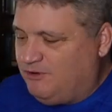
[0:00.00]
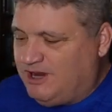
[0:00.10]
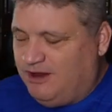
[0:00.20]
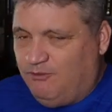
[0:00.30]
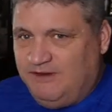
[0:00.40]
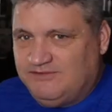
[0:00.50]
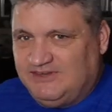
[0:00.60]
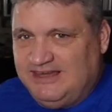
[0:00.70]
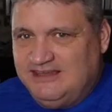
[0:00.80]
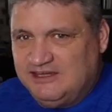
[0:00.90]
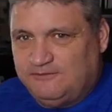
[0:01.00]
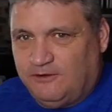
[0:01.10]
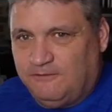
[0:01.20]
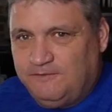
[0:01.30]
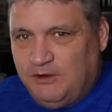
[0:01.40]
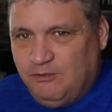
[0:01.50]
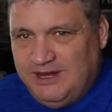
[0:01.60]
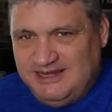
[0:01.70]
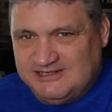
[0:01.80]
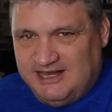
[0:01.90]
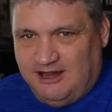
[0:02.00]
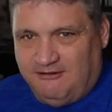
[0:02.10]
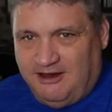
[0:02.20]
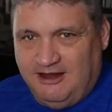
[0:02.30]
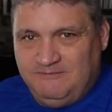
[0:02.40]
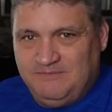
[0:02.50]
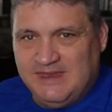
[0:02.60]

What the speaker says: Okay, we've seen this for a few weeks now, right?